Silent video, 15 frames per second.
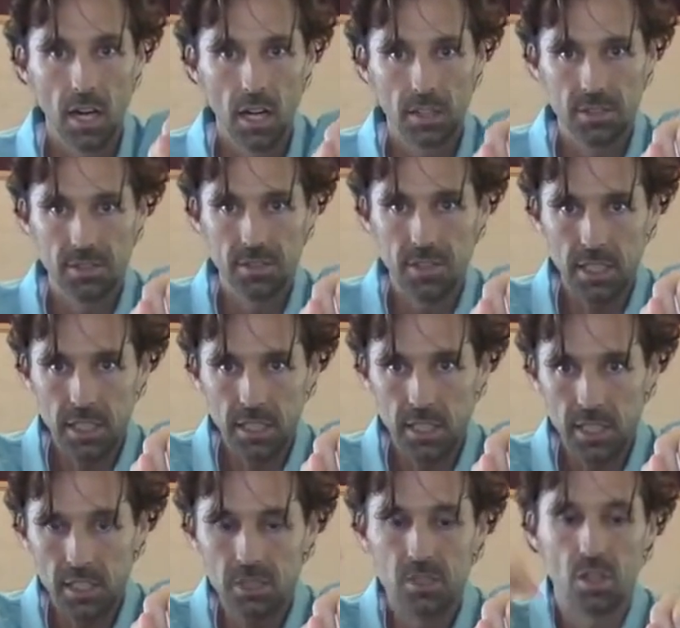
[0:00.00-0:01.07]
sinking
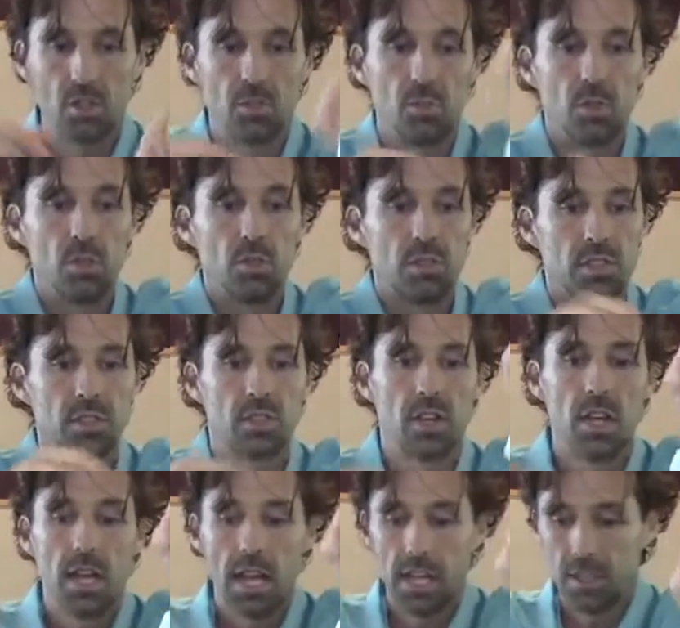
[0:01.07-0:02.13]
into the roots,
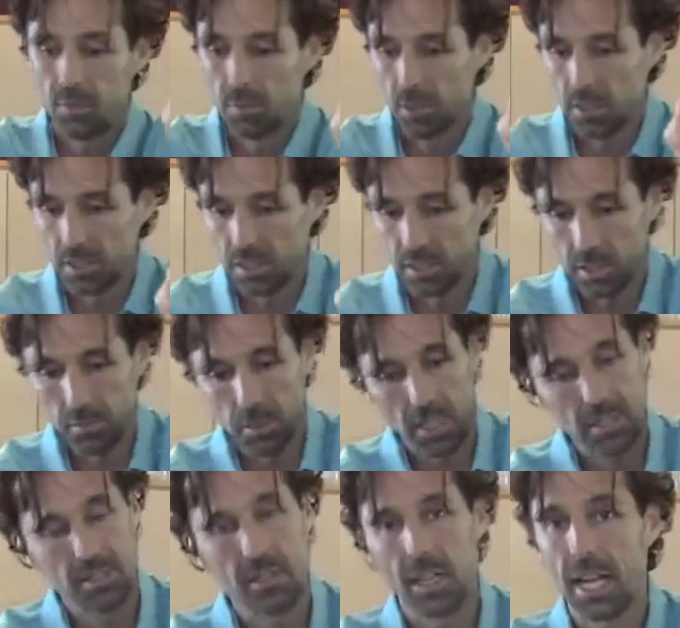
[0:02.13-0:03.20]
and it really
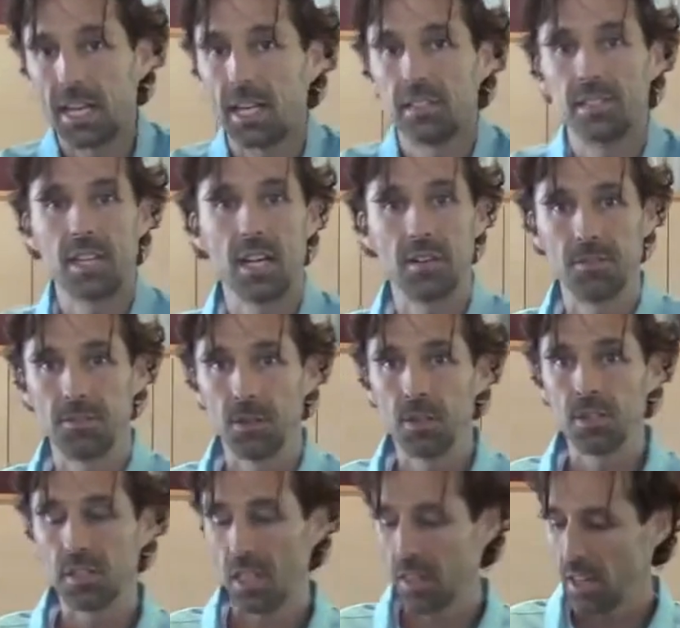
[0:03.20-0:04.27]
stimulates. And like I said, at
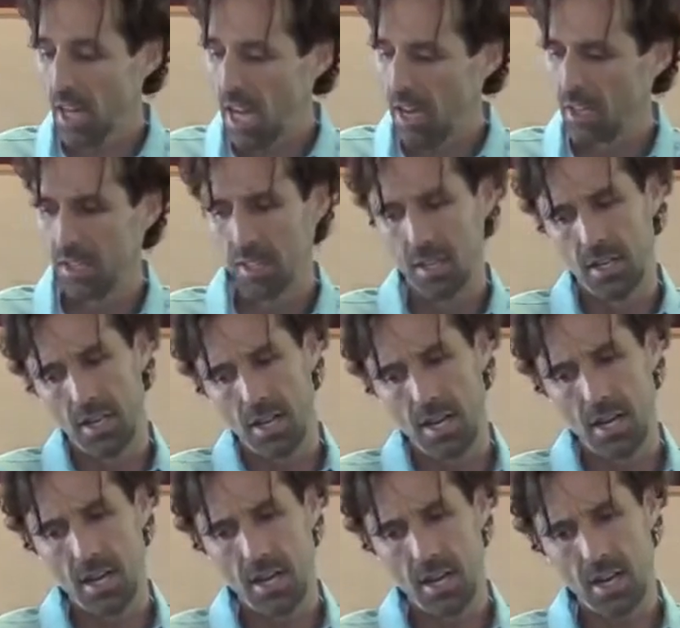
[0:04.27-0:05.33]
first I thought,
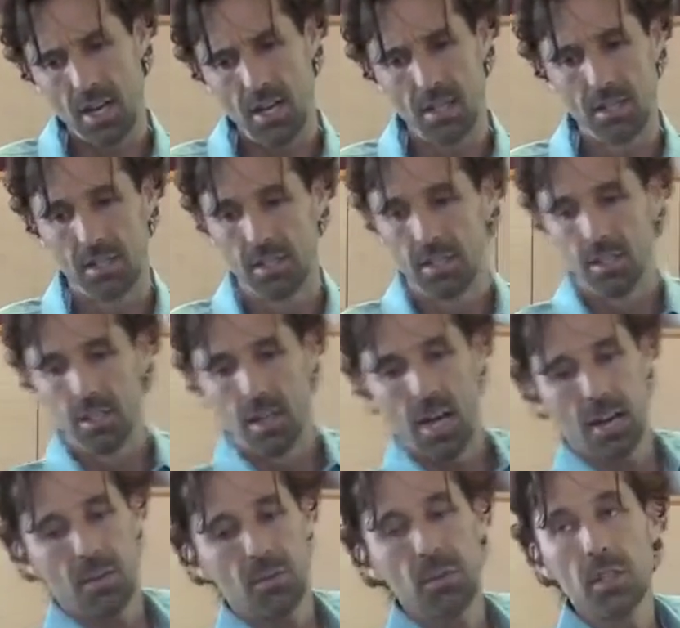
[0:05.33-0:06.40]

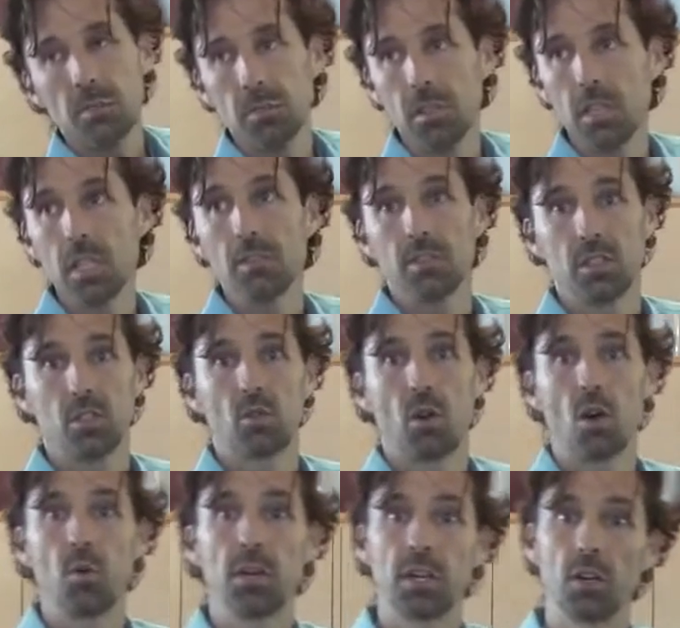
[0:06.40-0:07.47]
I don't really believe in
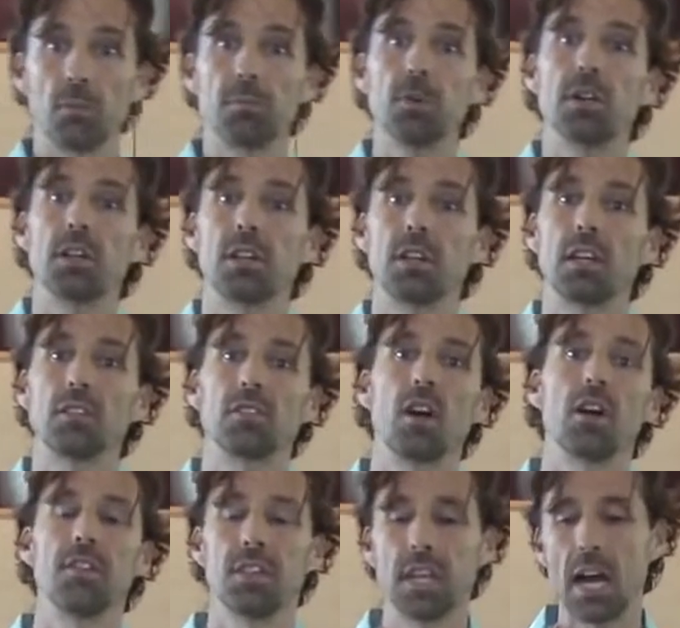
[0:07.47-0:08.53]
growing or putting things
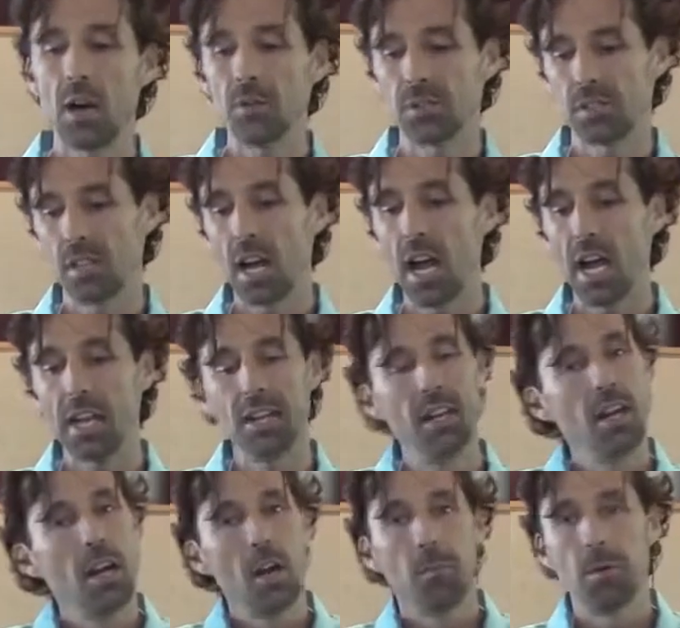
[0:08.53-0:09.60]
on the outside.
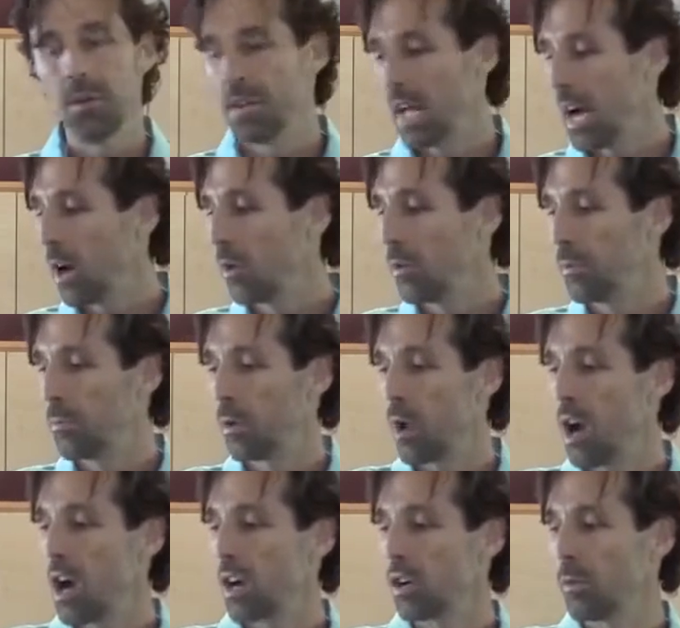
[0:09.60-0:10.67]
But now
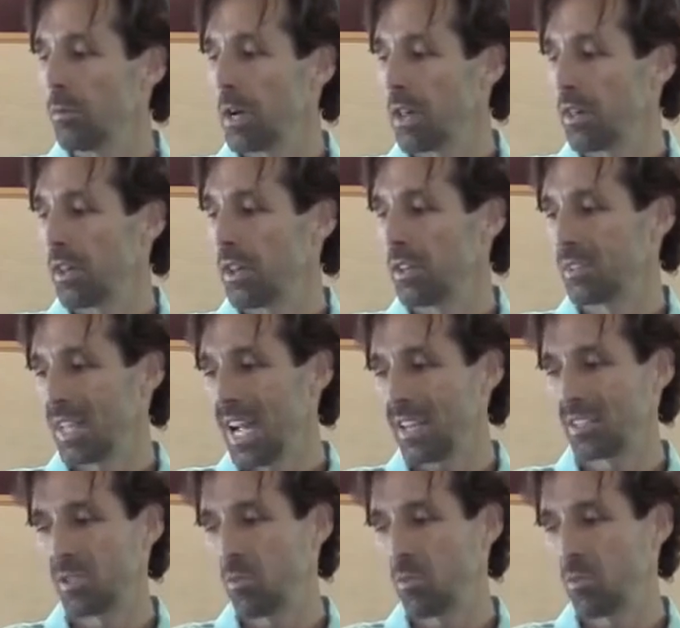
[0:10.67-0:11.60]
Morocco method is actually